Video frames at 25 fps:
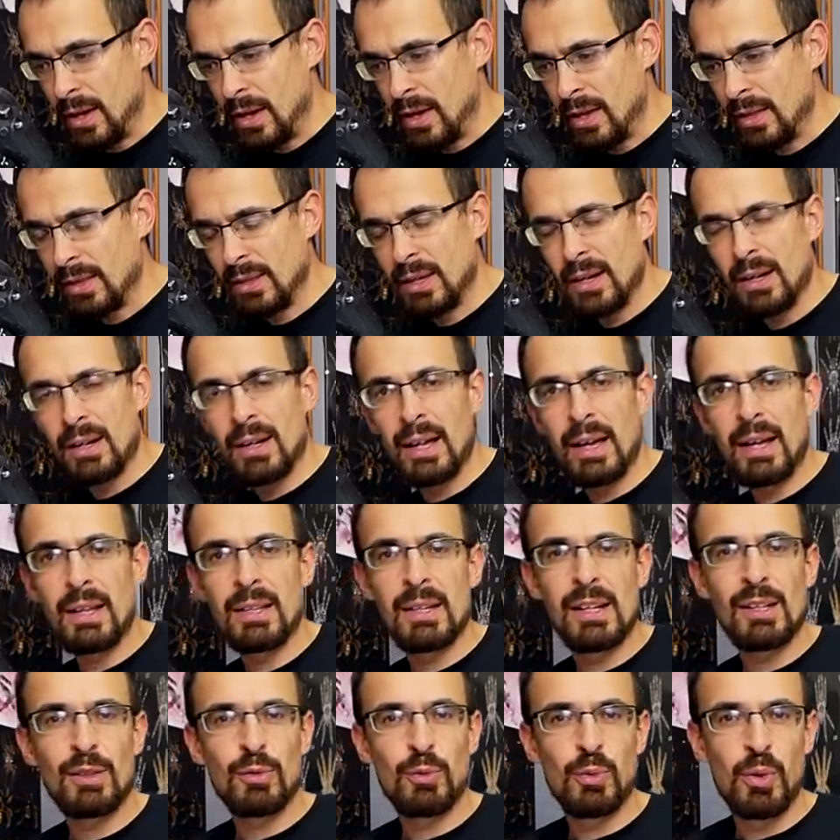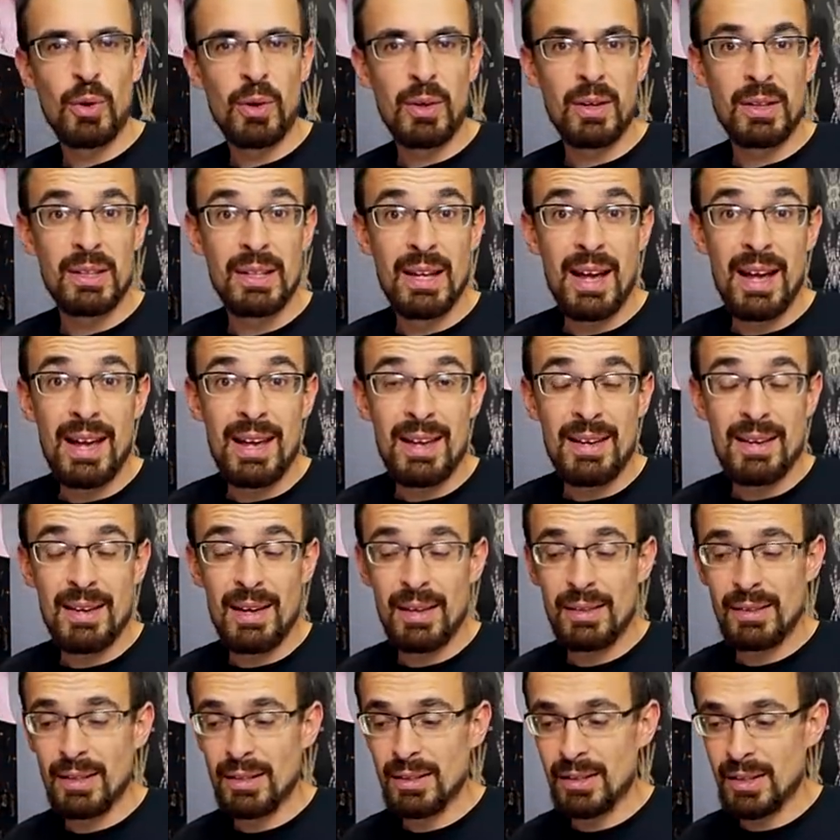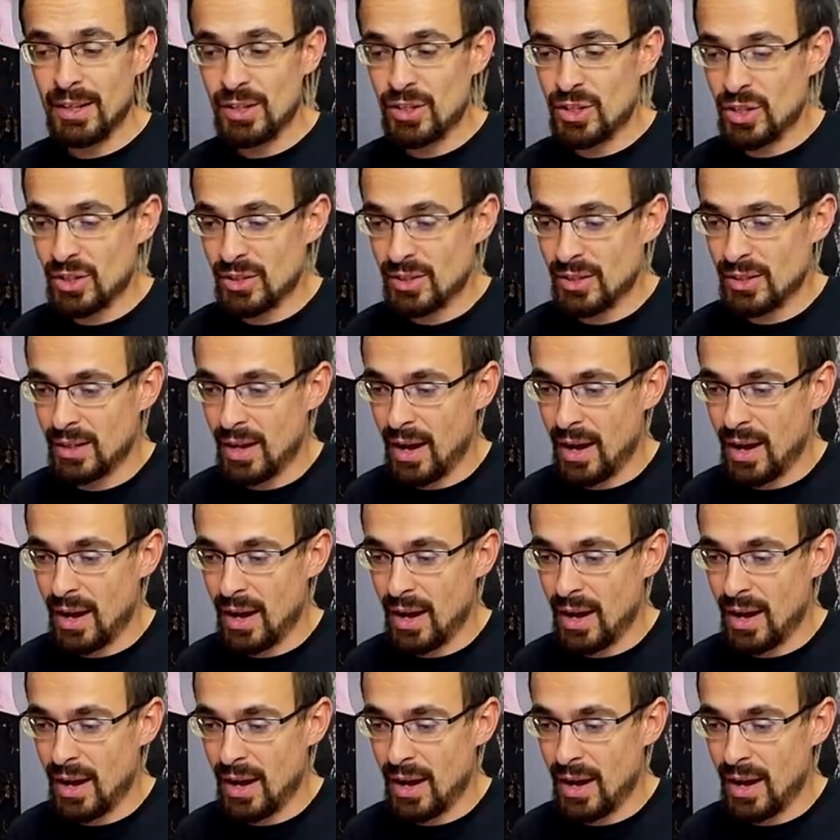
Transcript: And they are like that for a day and then they just